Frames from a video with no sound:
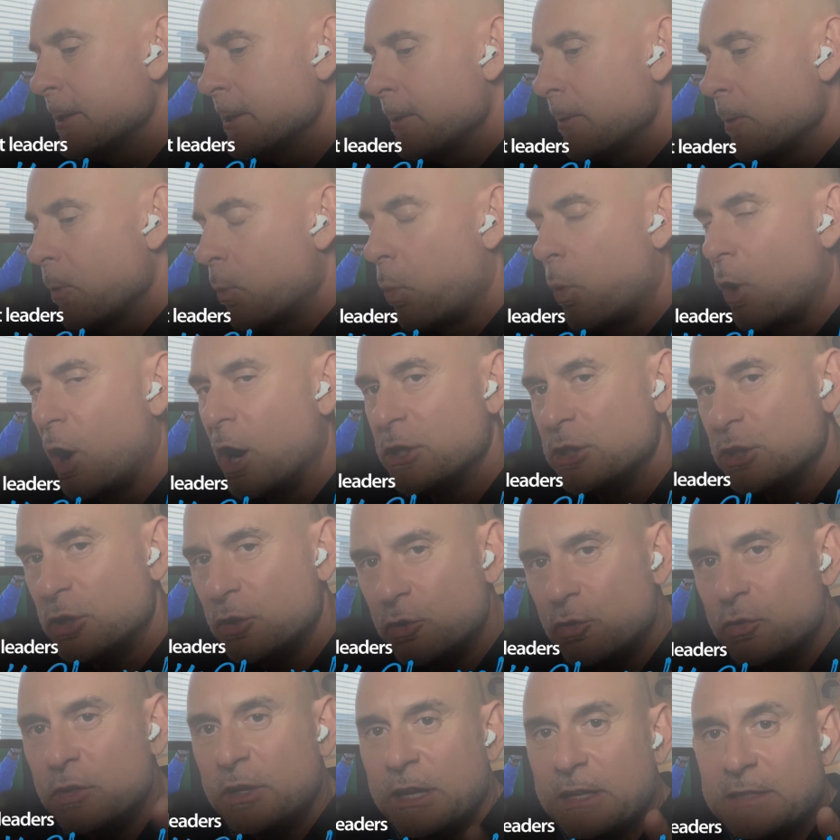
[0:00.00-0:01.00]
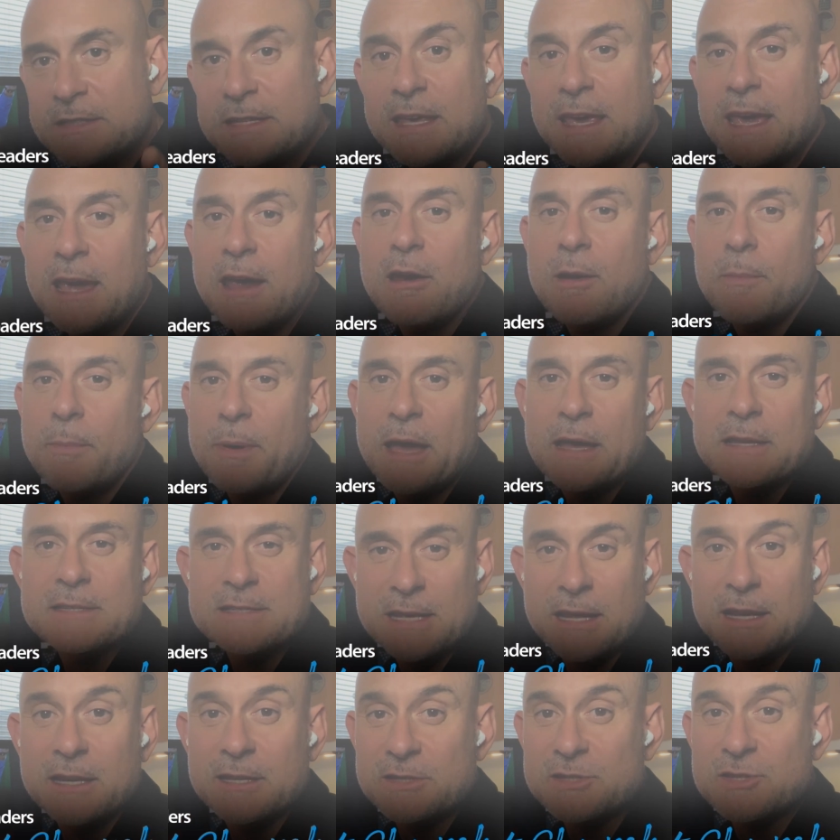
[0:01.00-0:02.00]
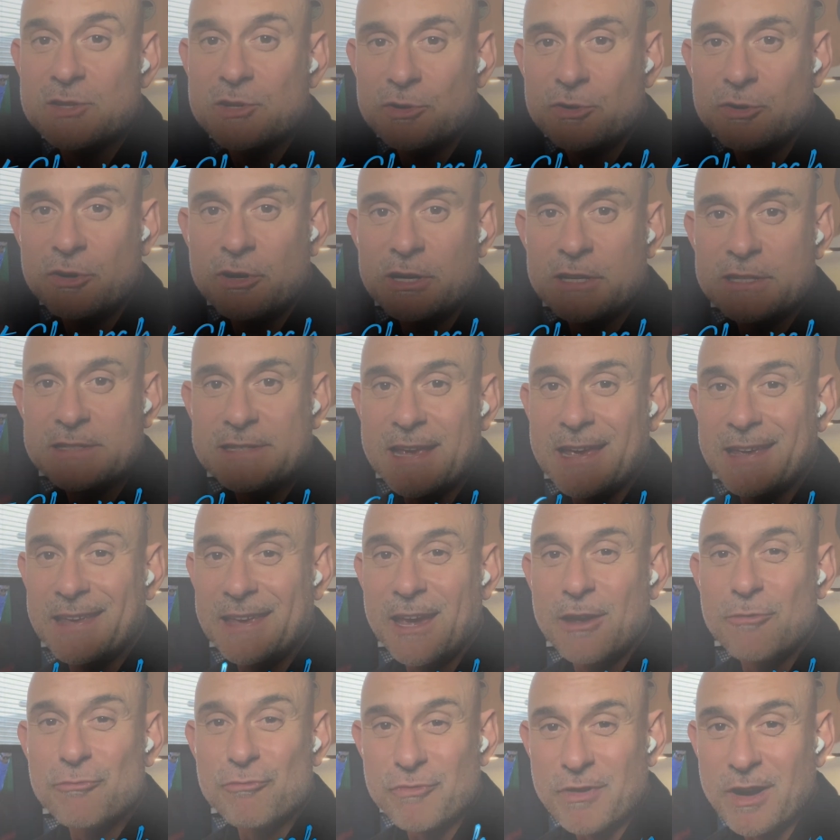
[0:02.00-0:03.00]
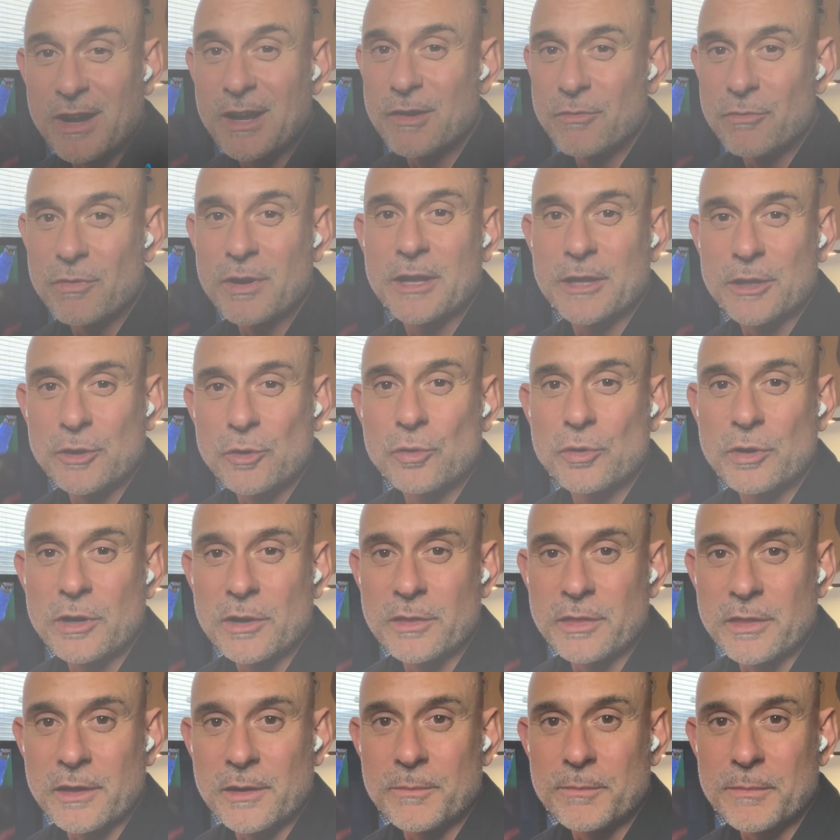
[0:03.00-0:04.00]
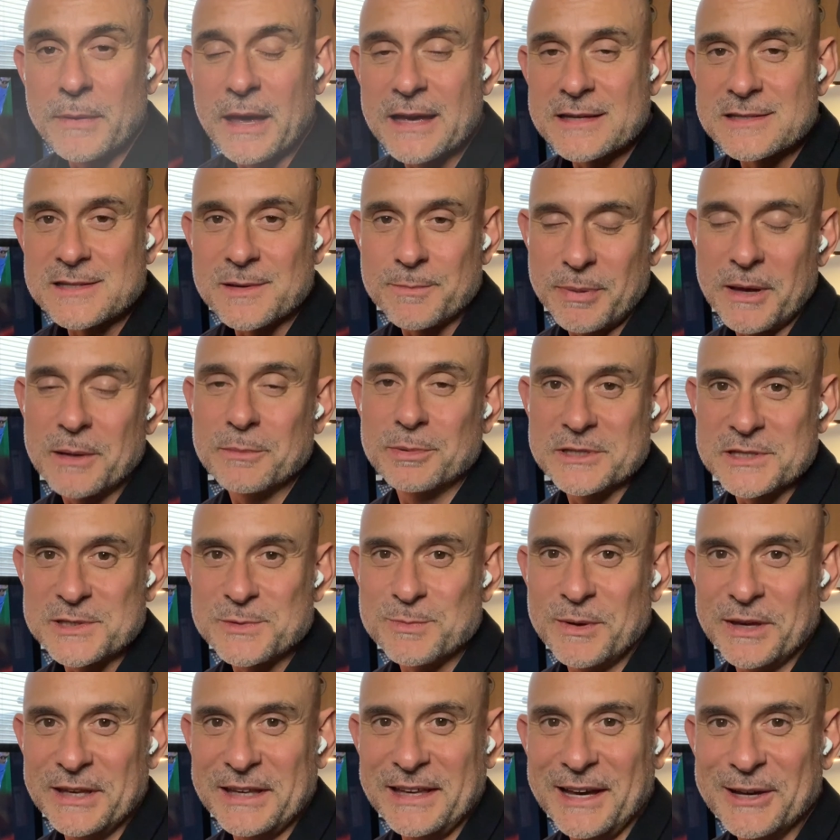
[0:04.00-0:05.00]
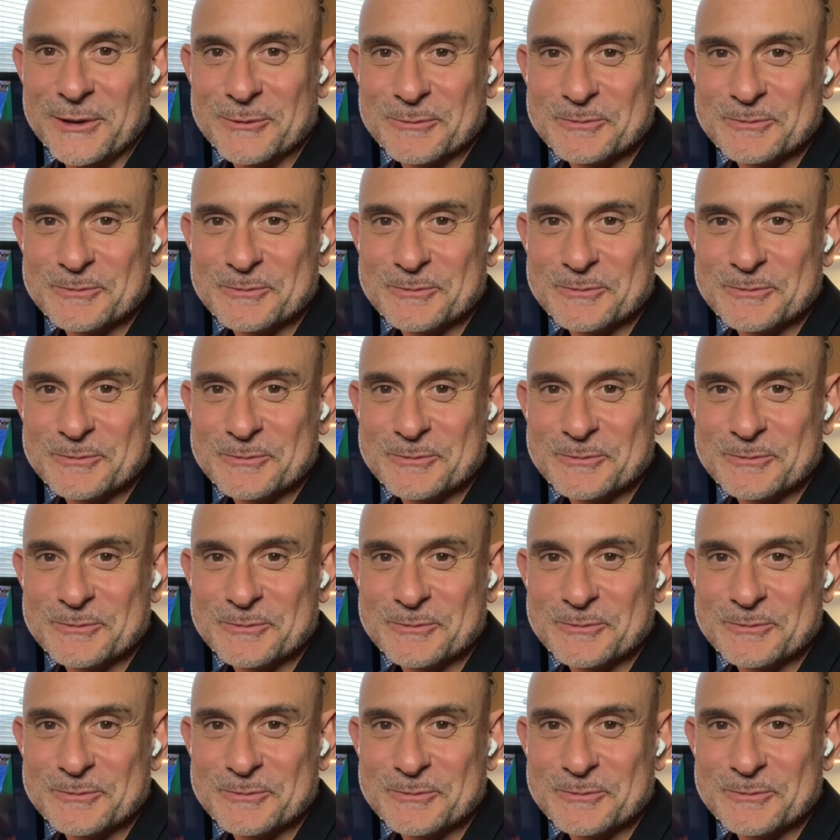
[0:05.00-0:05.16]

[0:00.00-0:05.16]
why you need to care about telling stories and get really, really good at them as a public speaker.